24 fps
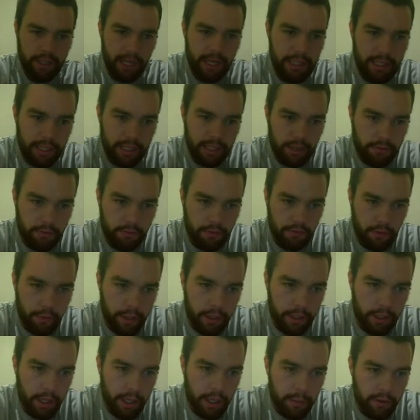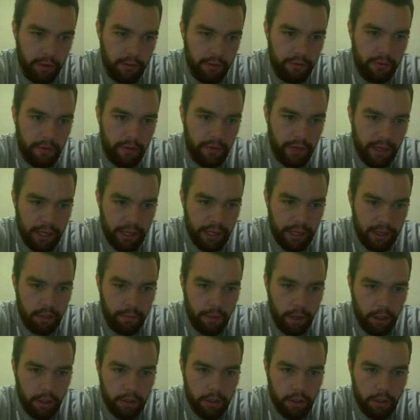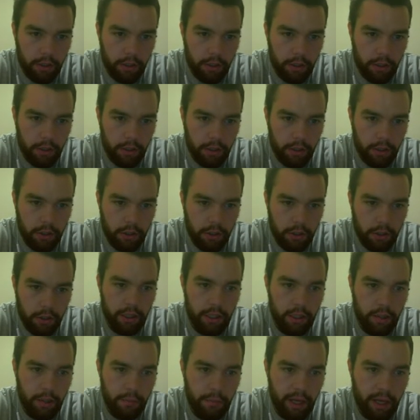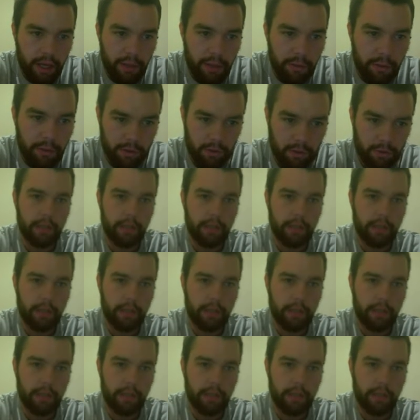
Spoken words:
for me. I'm going to fake out the Politoed and just Giga Drain the Mamoswine.